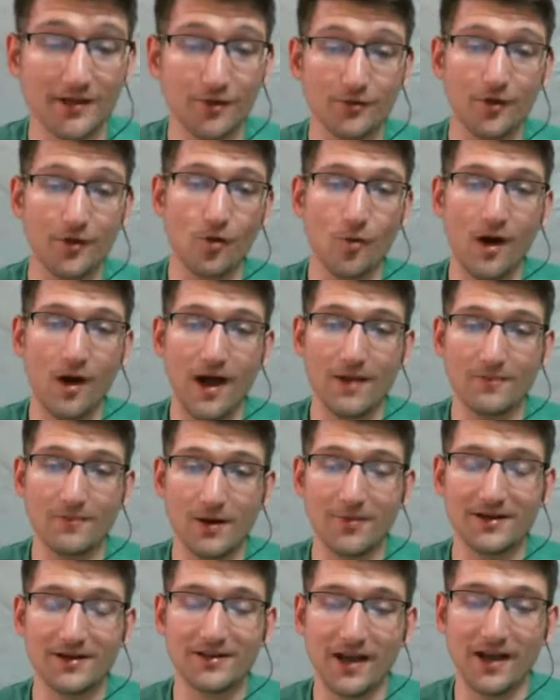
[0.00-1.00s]
know why
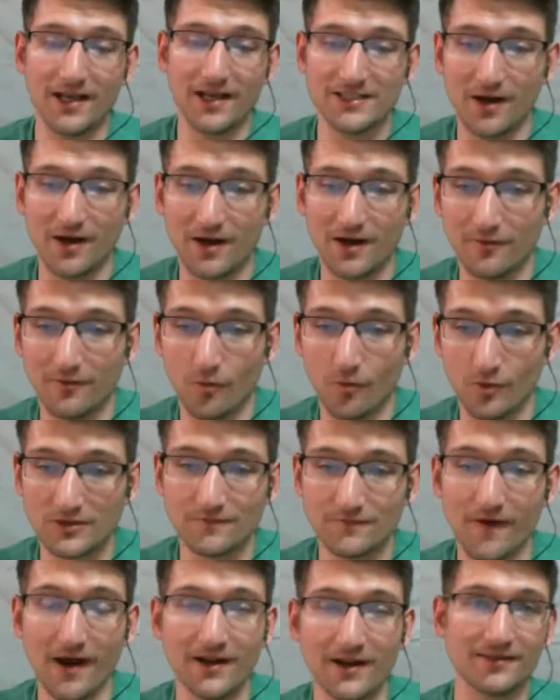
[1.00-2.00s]
Mairbek Taisumov was
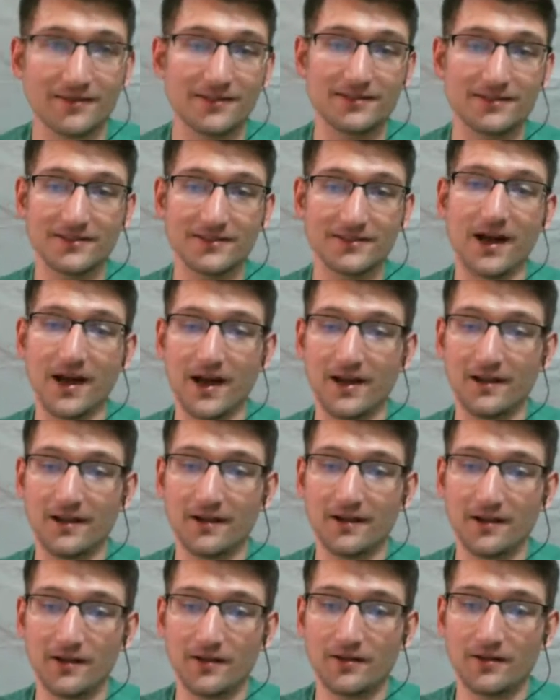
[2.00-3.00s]
fighting this guy
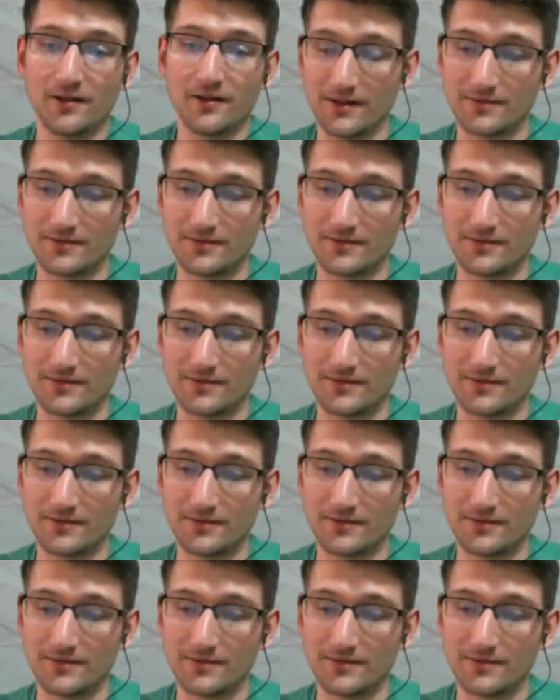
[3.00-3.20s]
that's